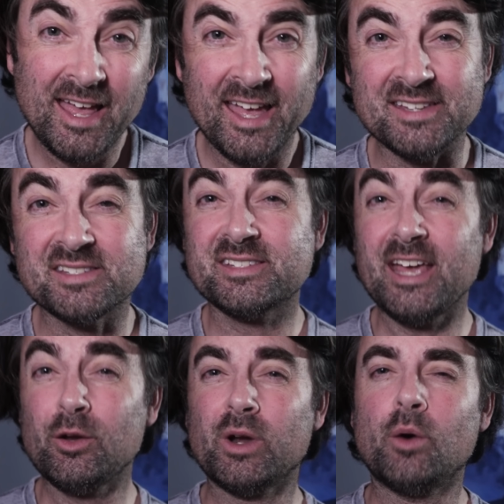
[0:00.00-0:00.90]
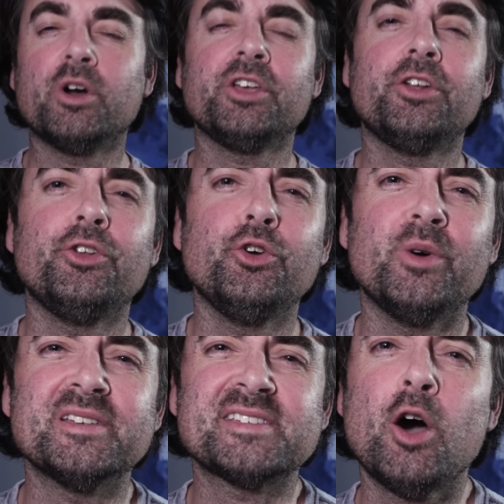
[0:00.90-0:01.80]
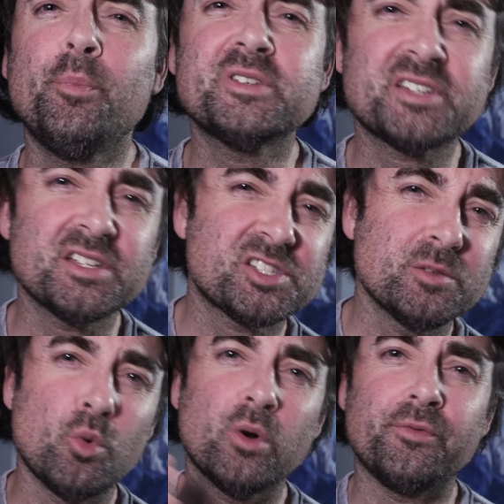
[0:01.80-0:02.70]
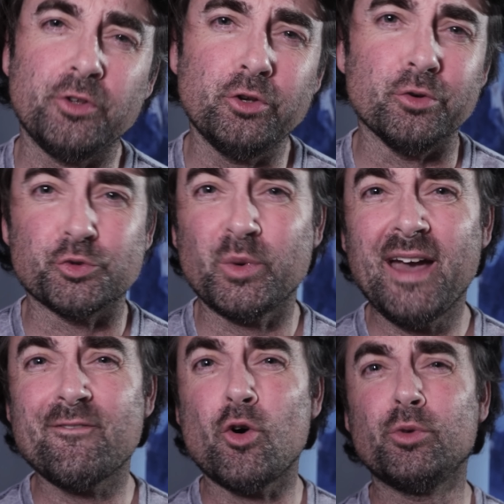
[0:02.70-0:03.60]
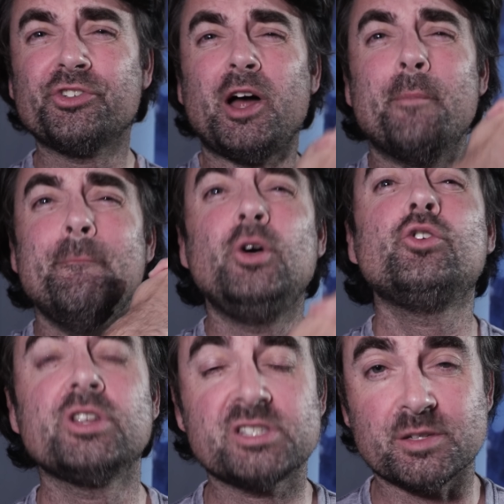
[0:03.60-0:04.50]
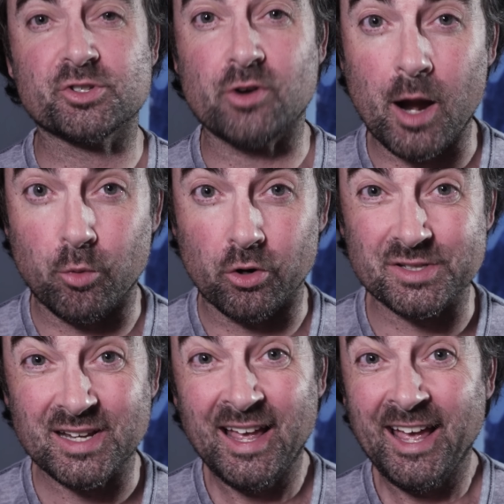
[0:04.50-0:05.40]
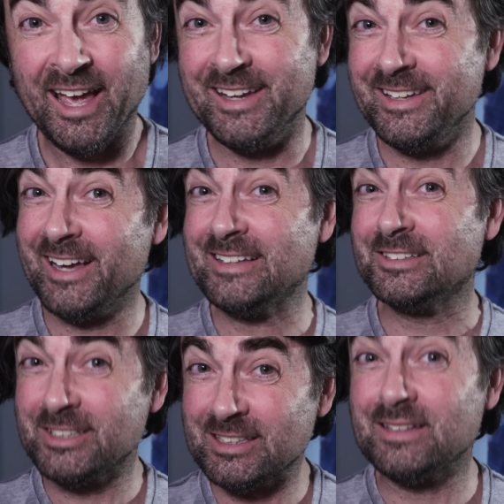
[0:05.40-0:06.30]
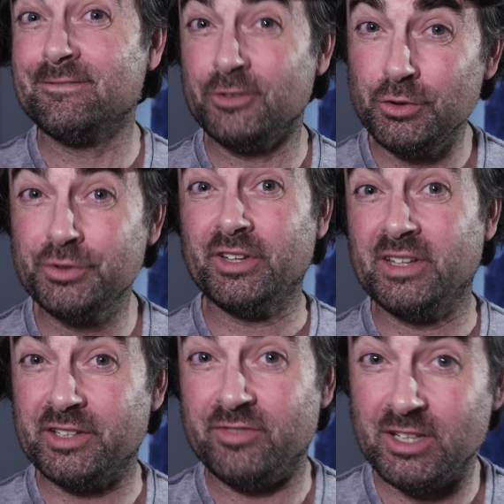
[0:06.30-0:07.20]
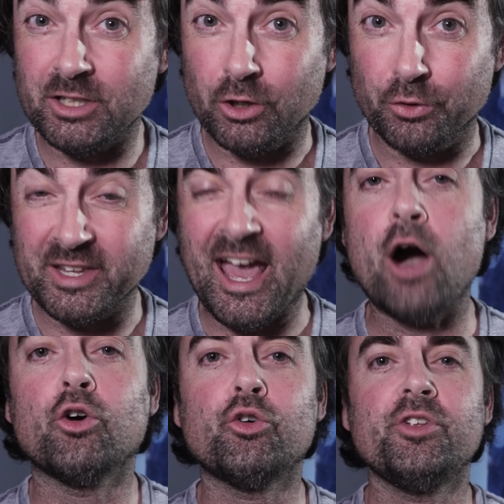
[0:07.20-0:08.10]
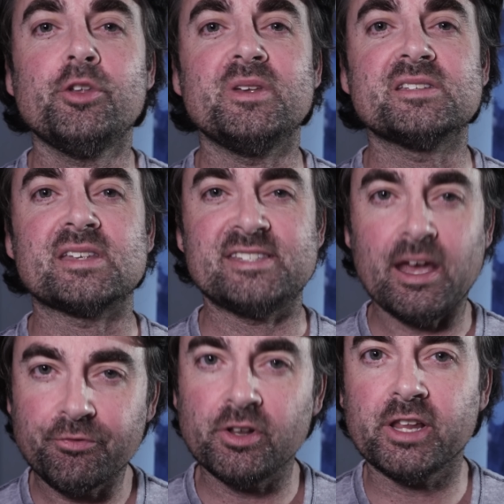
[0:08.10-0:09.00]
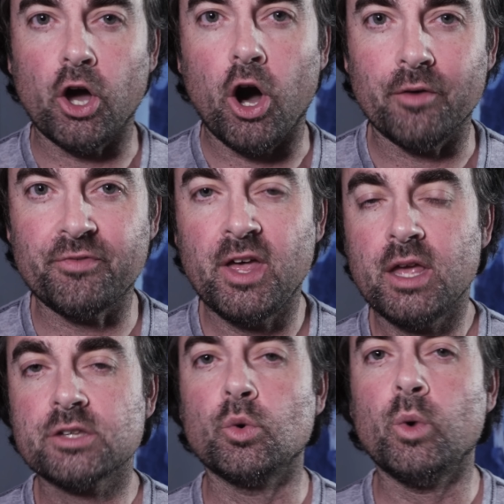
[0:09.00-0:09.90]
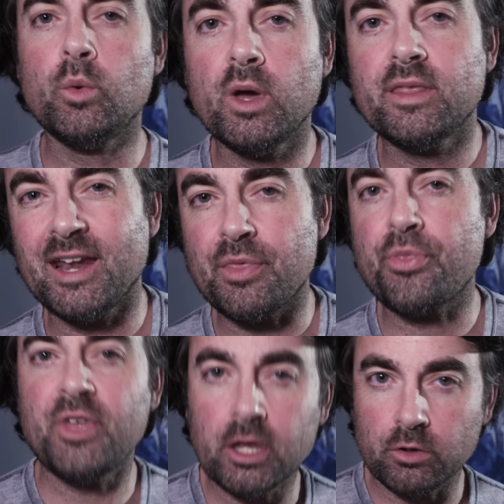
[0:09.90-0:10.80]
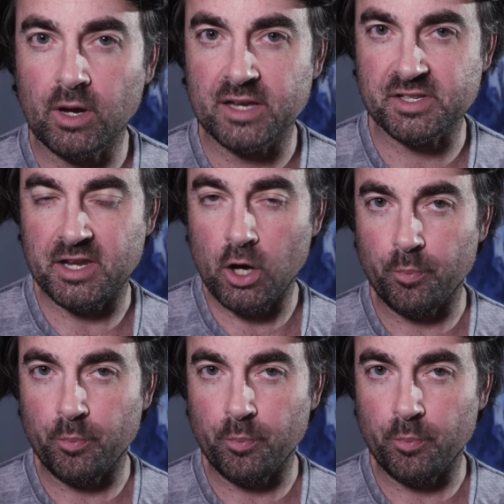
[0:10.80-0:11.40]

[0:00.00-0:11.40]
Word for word: Instead, what I want you to do is help us get some more views. We have almost a million subscribers, and yet look at the views on this video. The algorithm is definitely off. So one way that I think you guys can help